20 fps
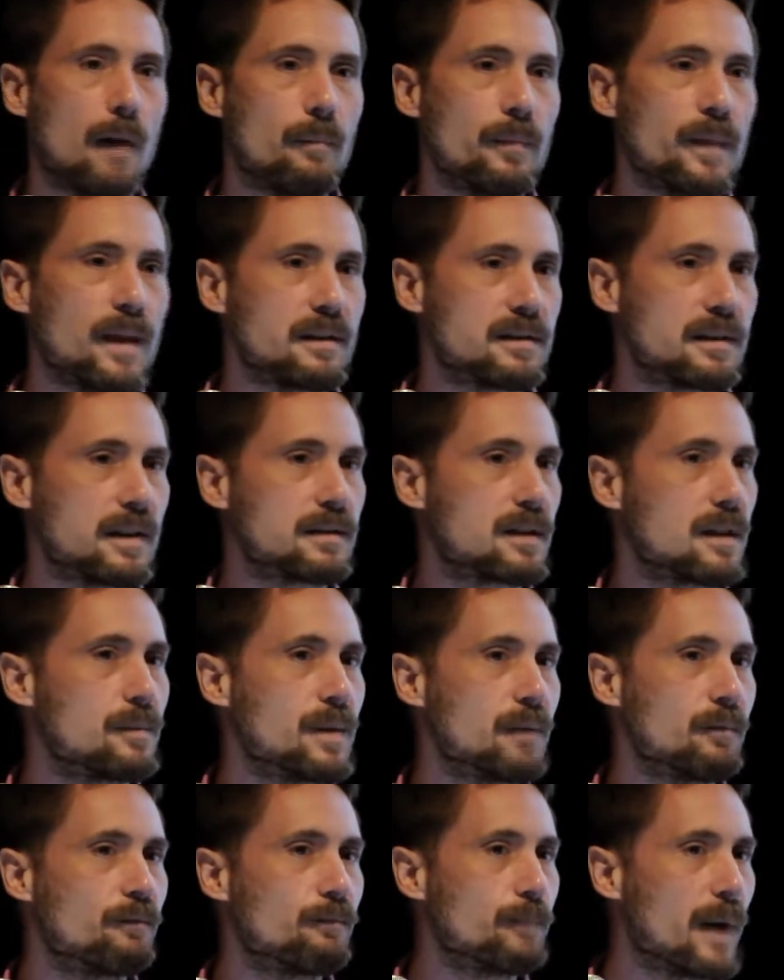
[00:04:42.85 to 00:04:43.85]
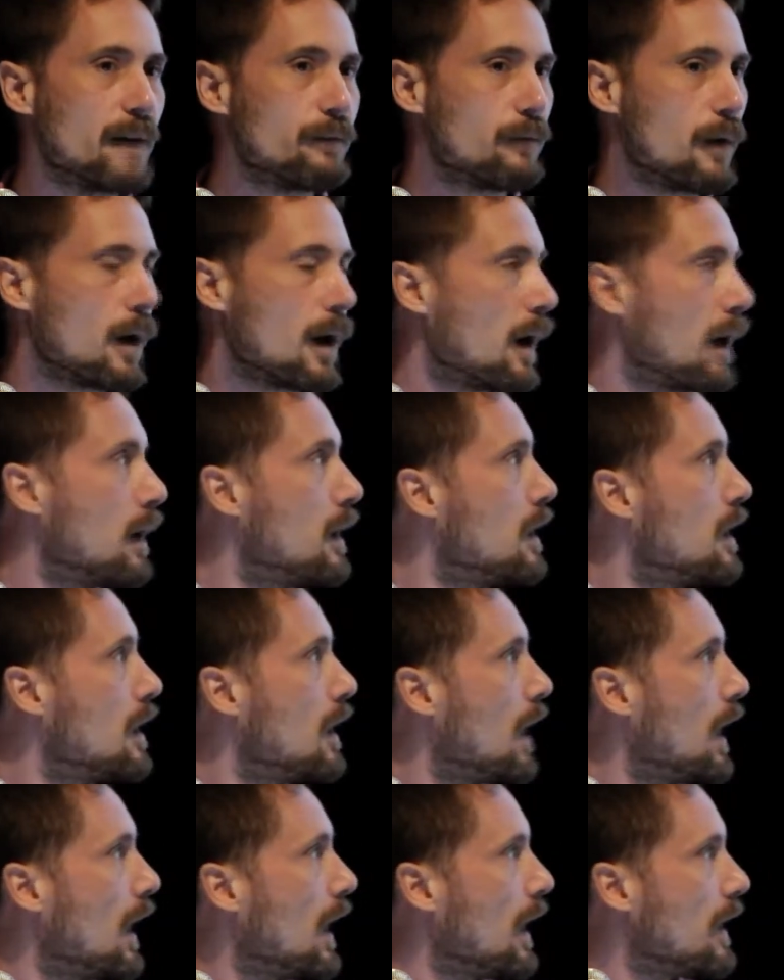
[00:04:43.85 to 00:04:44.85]
That's going to be by far
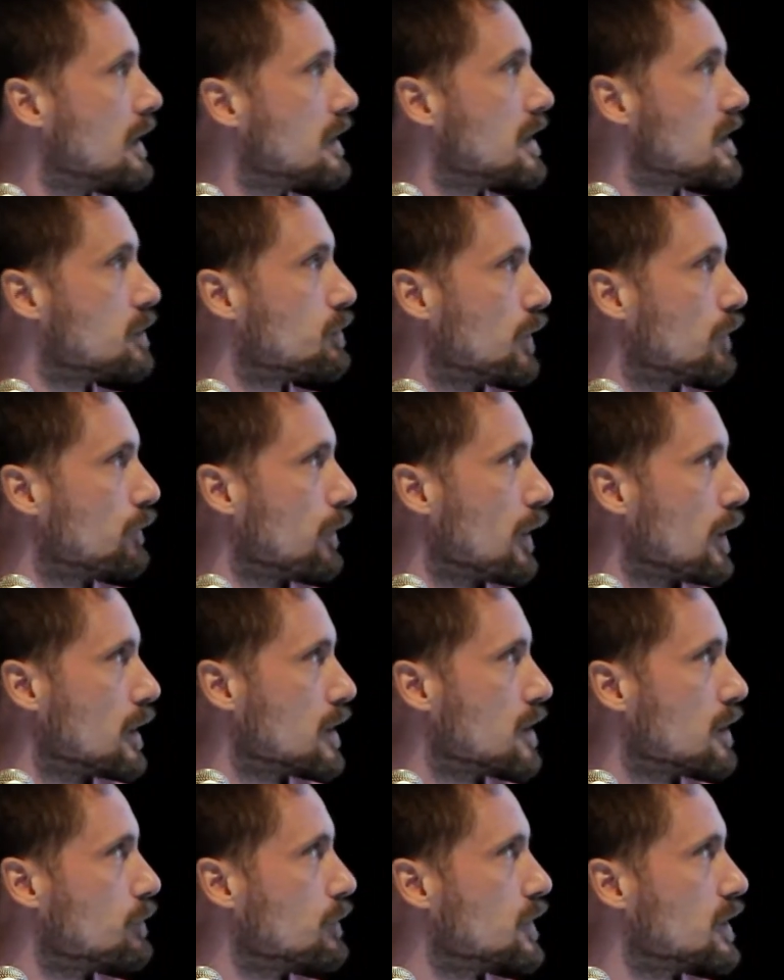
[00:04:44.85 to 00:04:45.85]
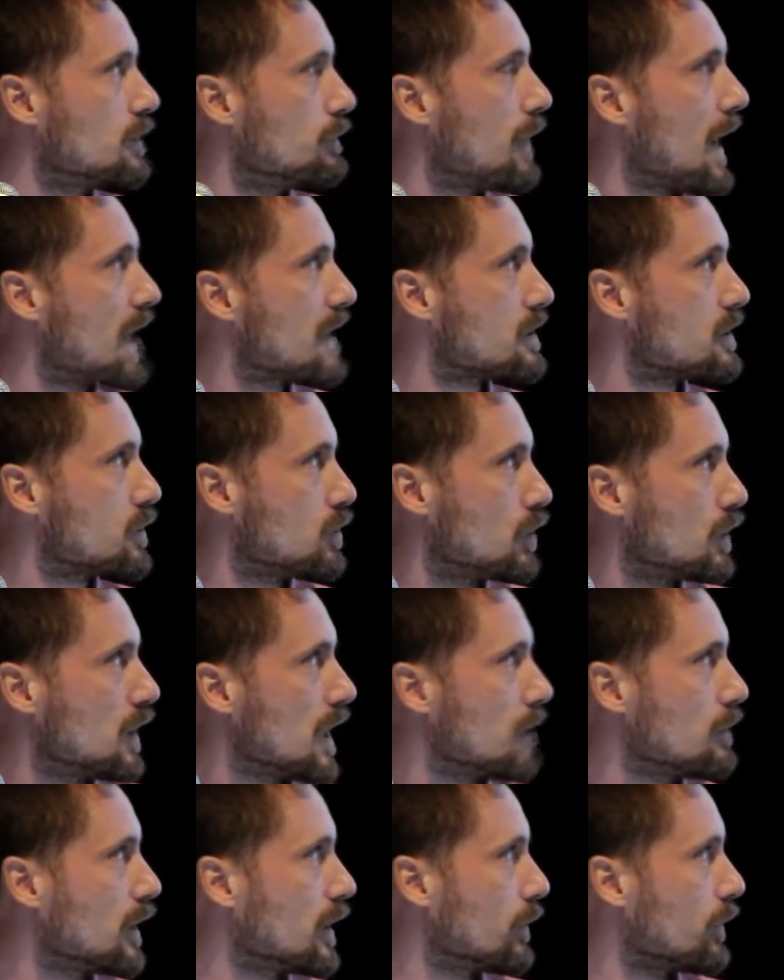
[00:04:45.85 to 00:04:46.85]
dispreferred to pass through a
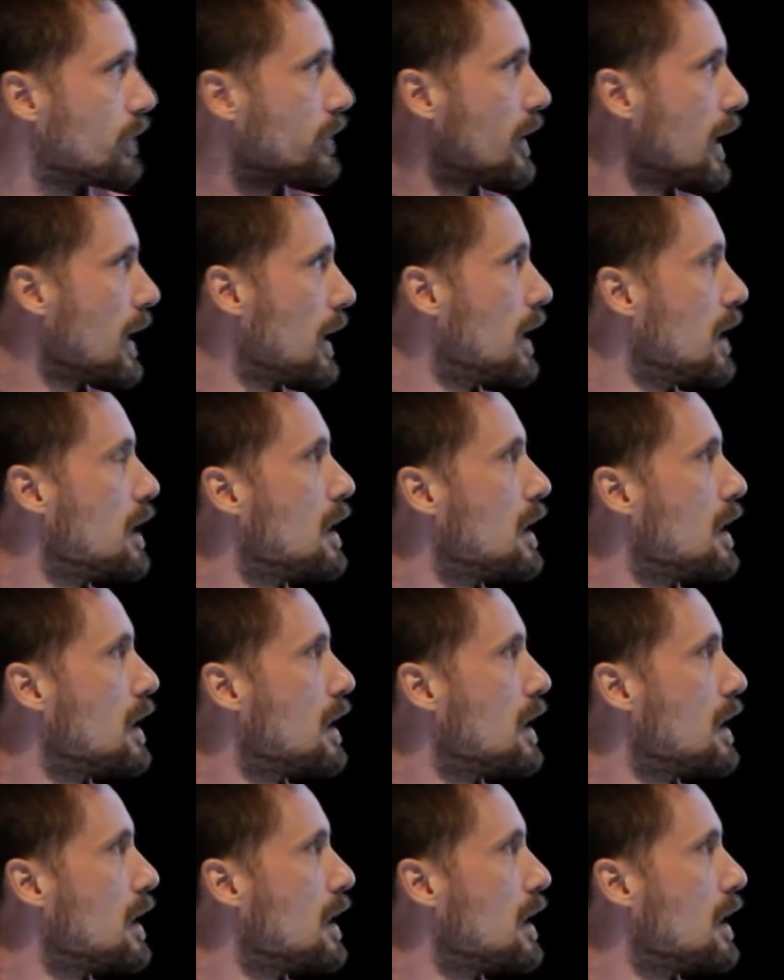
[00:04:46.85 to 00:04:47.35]
labeling that